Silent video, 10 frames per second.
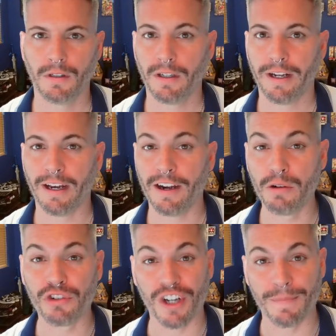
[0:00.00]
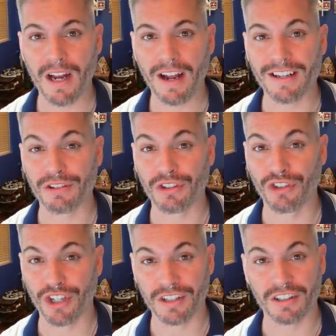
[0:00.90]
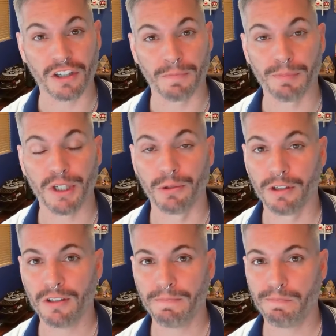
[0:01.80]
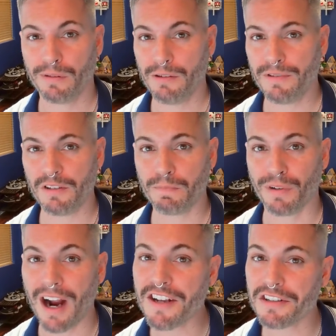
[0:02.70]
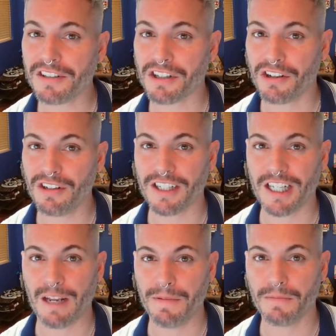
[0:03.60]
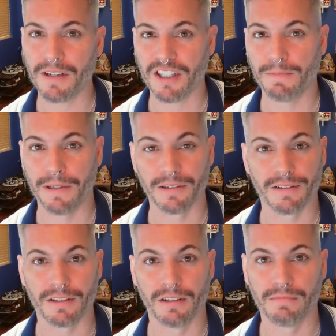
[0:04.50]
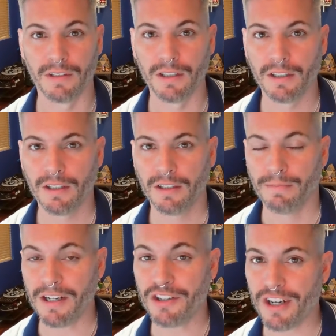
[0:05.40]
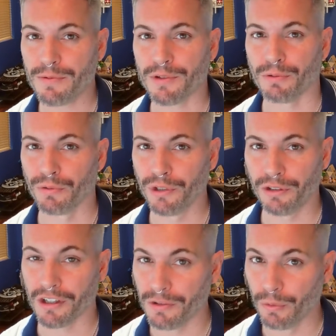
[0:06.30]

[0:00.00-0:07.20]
And I know Gemini is just a computer, but it was surprisingly good at keeping my spirits up. My Gem was a really good